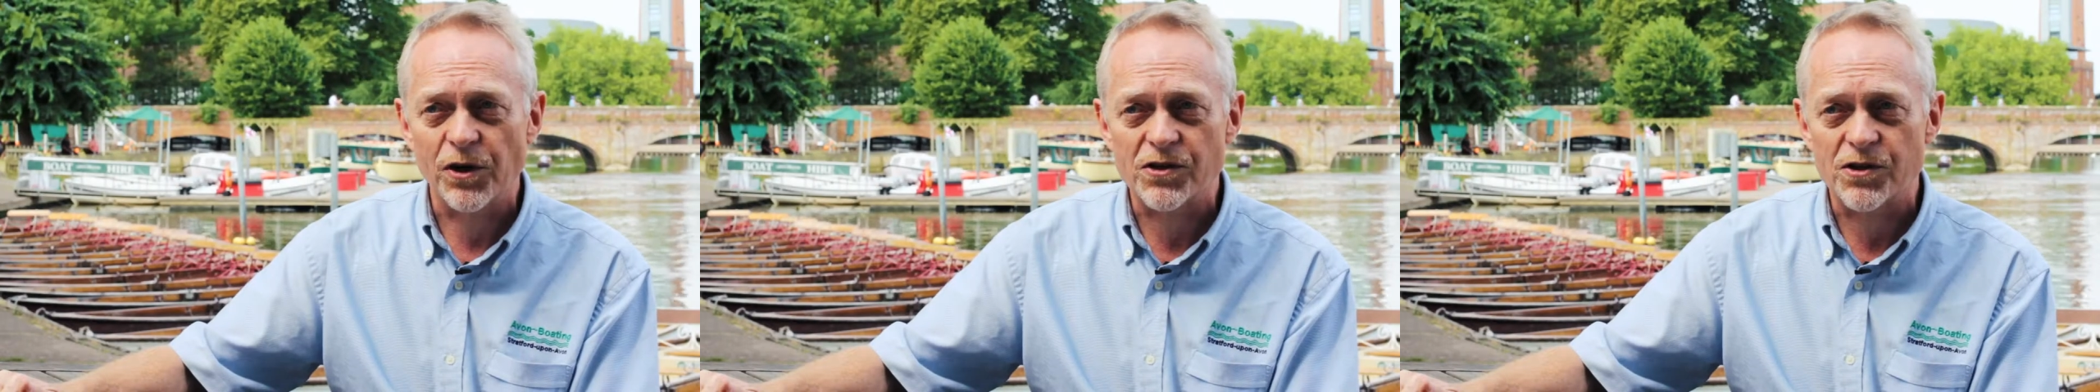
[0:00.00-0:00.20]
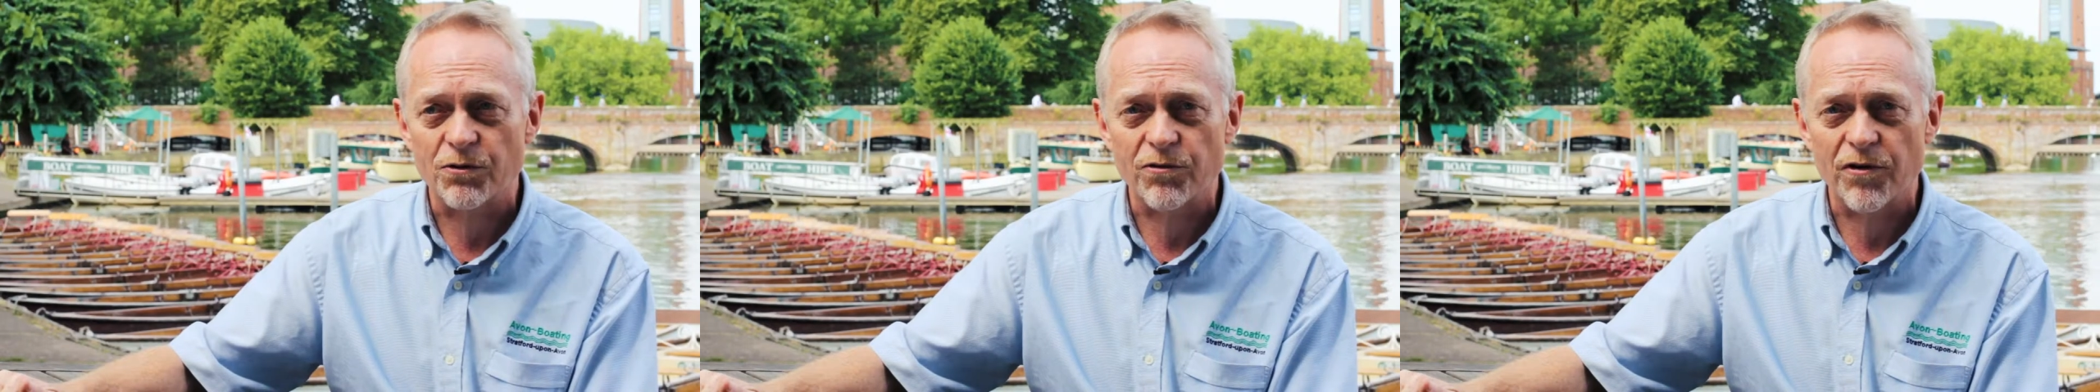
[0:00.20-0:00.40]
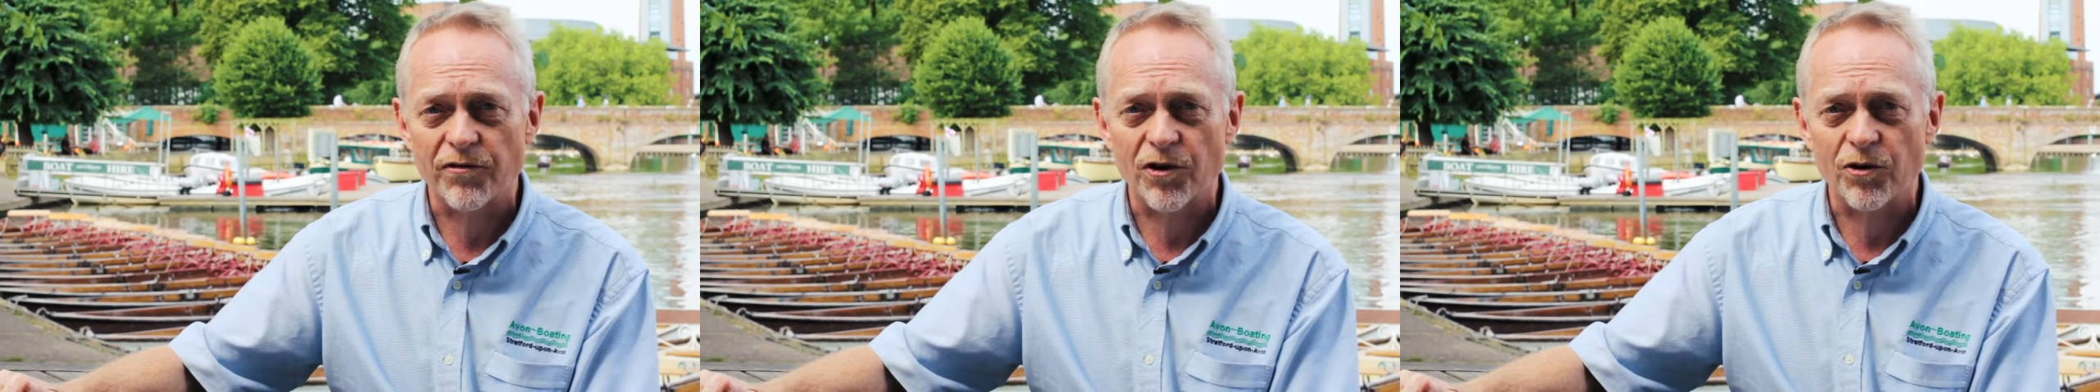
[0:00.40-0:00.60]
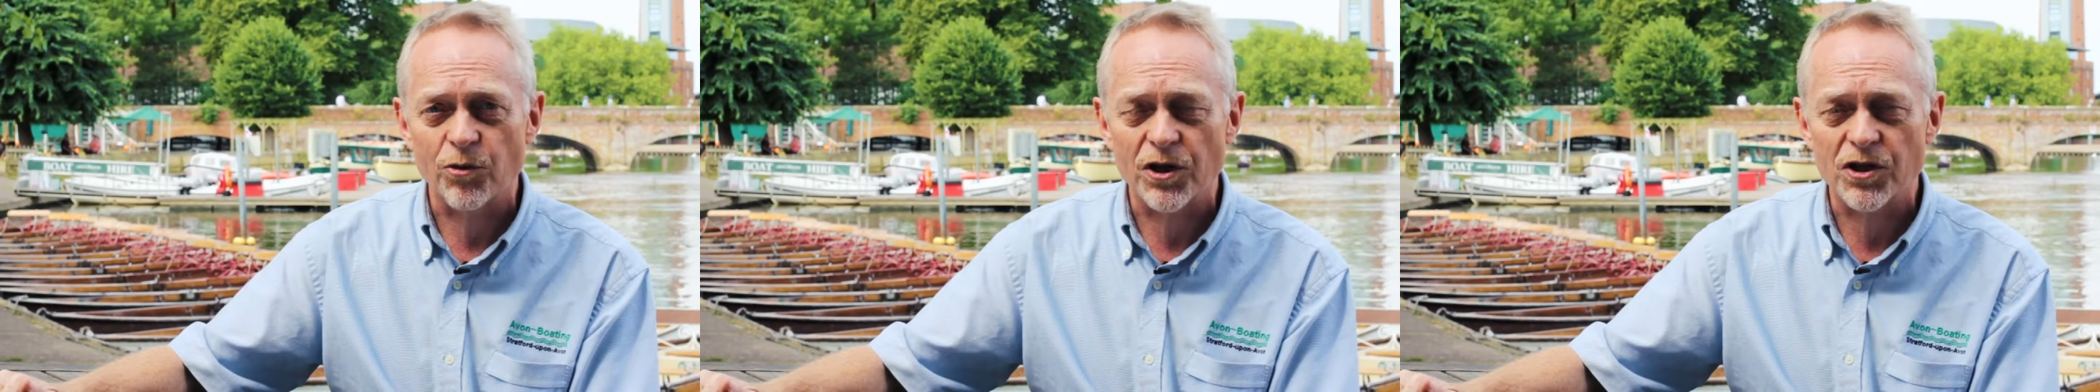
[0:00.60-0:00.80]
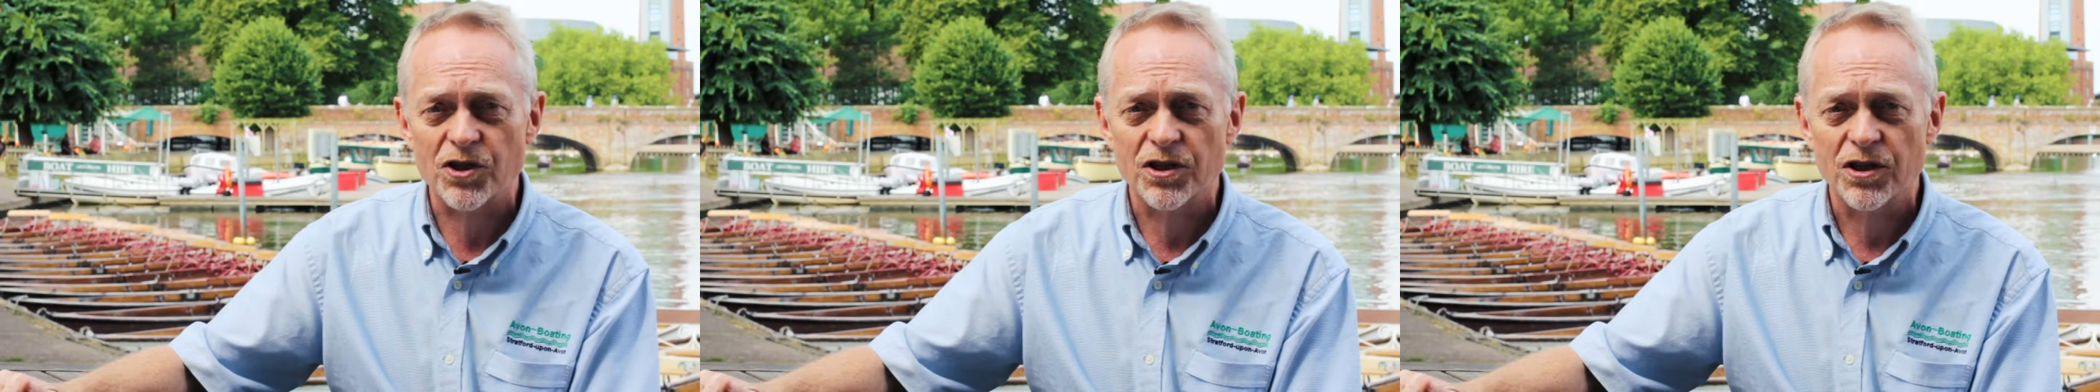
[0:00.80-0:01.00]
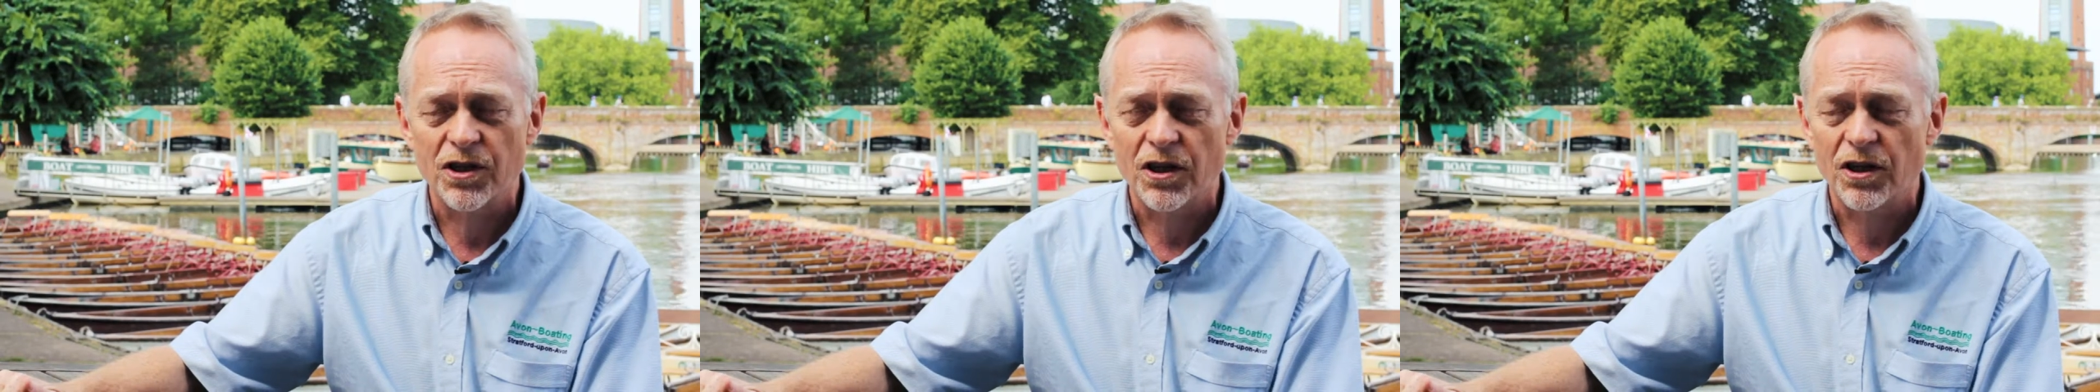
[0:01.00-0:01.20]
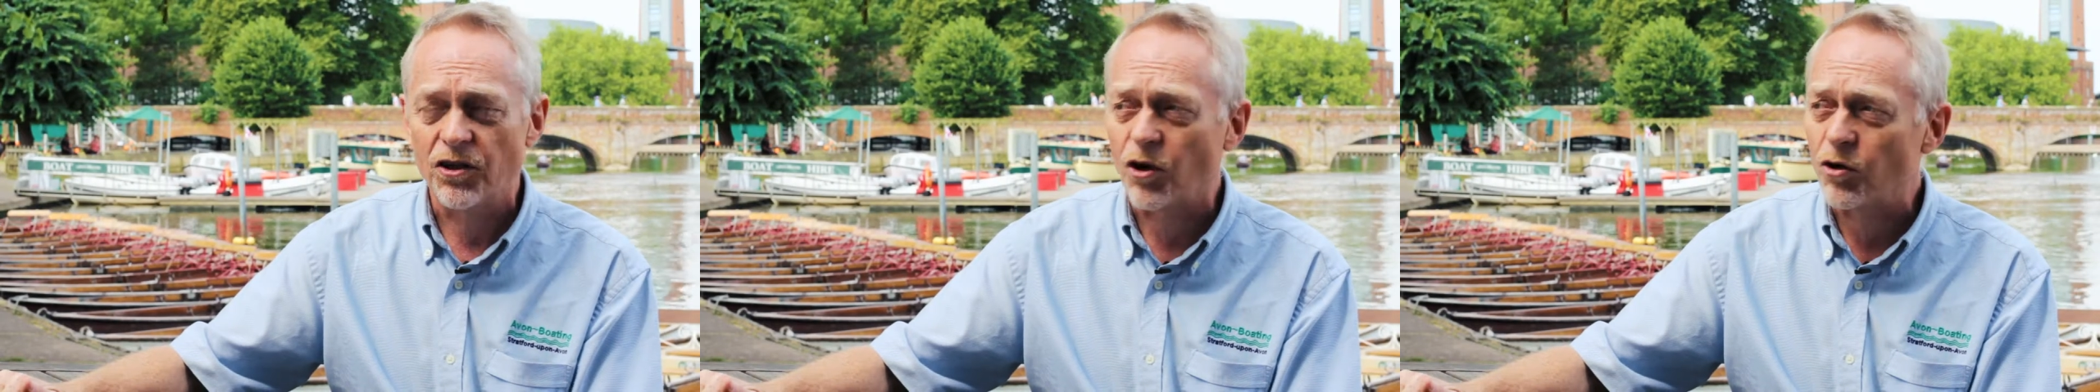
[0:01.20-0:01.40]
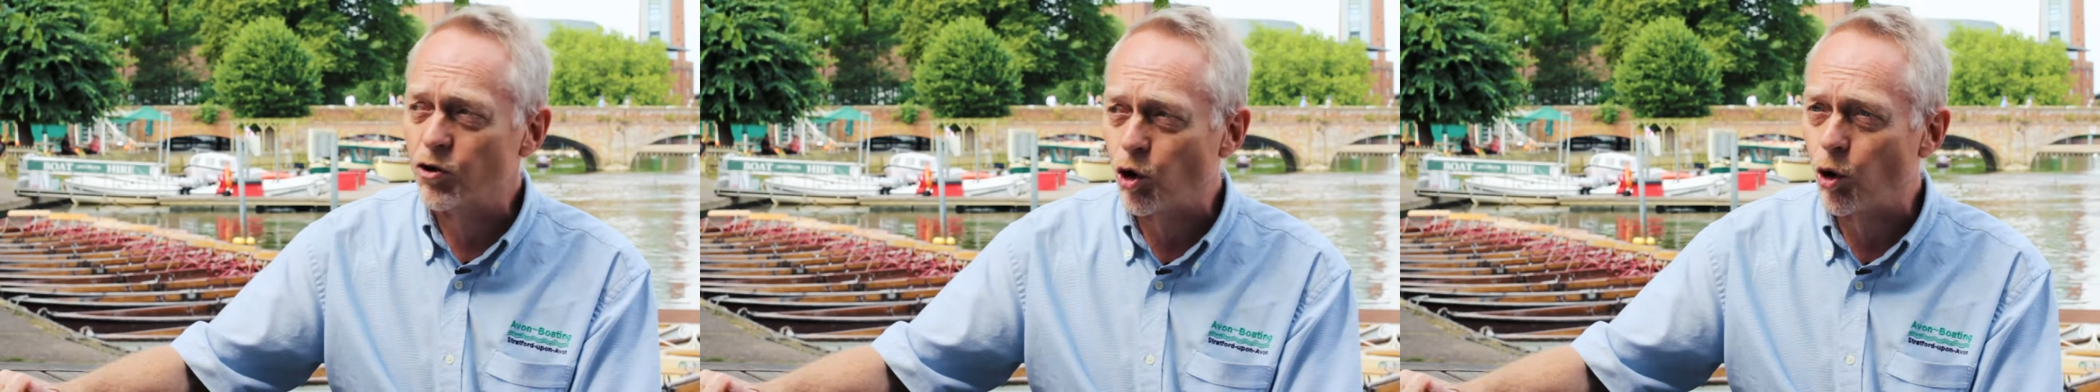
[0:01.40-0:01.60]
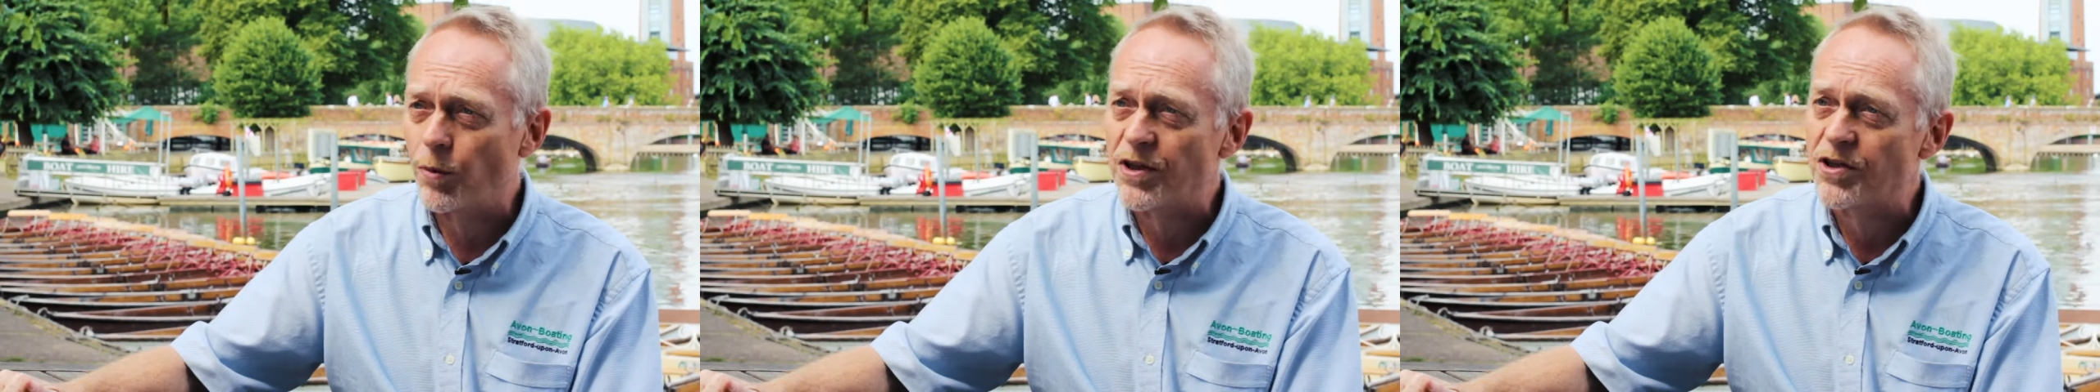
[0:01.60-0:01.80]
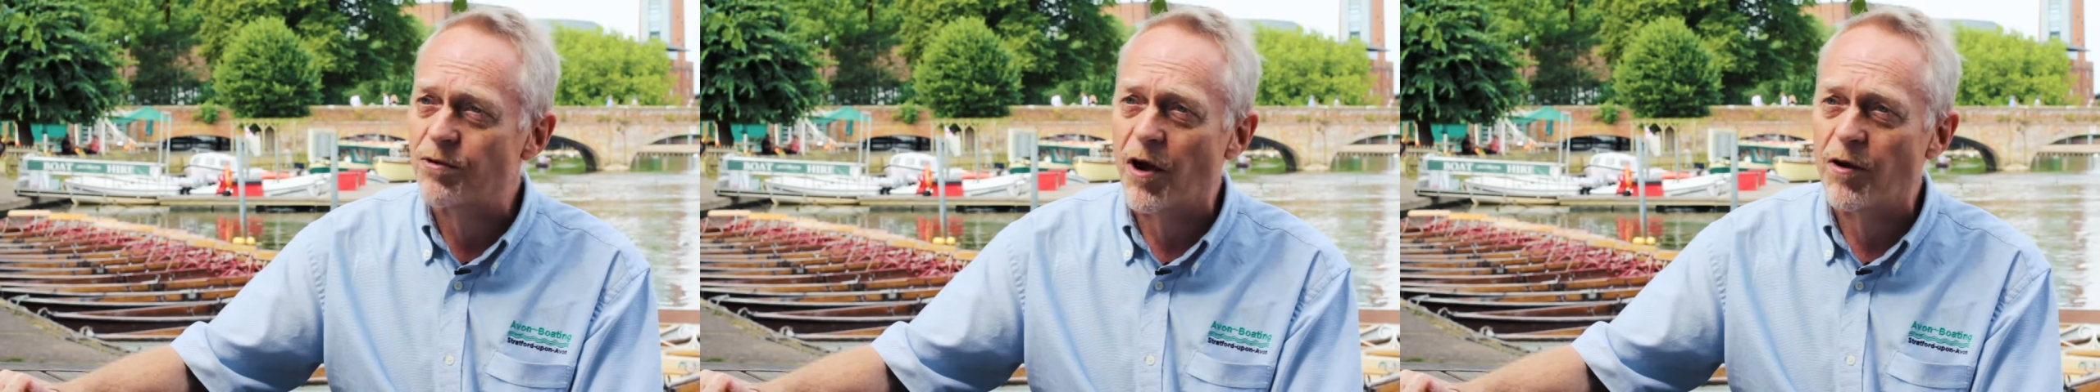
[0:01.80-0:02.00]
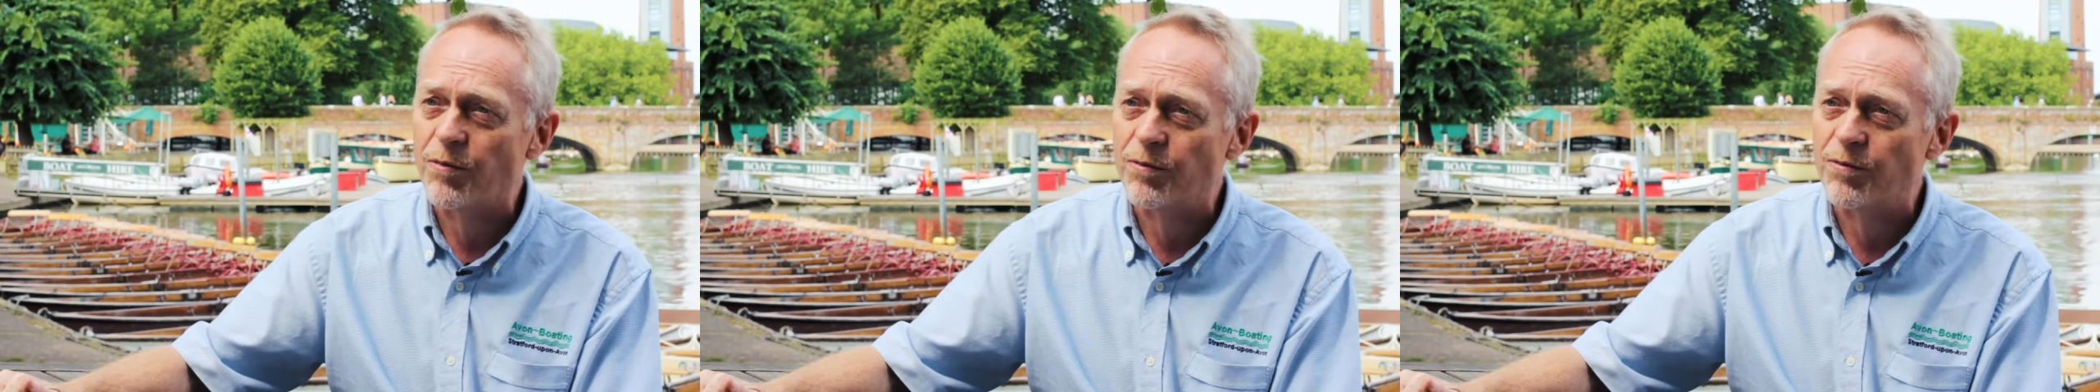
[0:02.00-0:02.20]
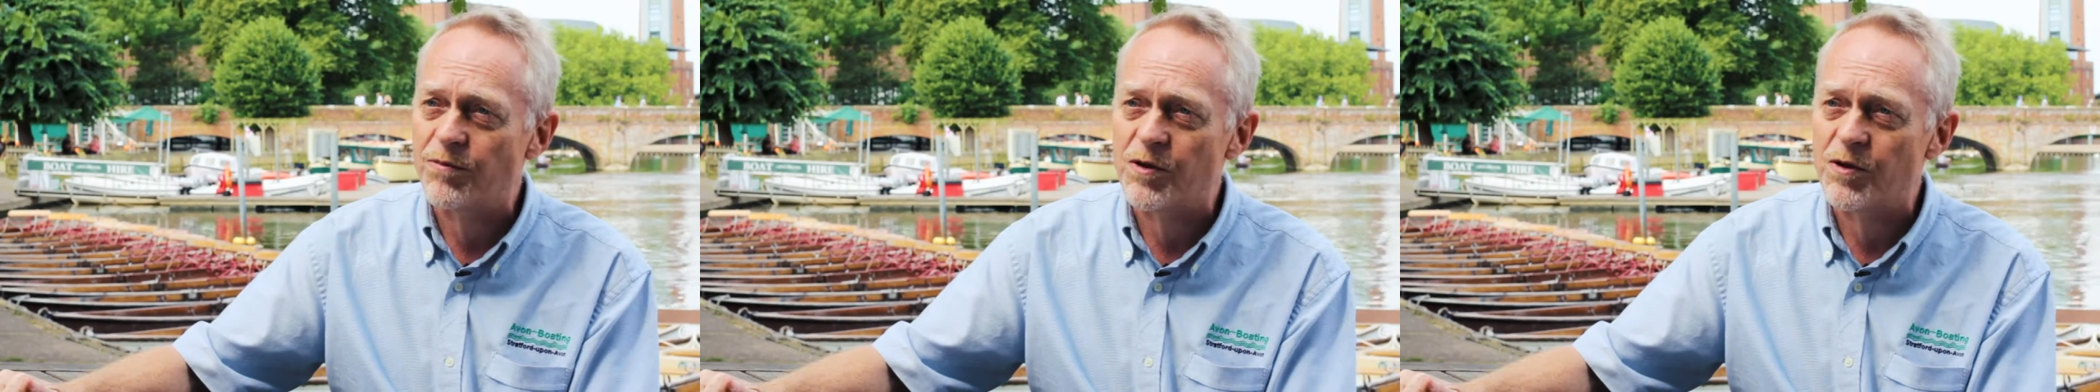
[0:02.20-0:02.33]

bits of river which are not normally to open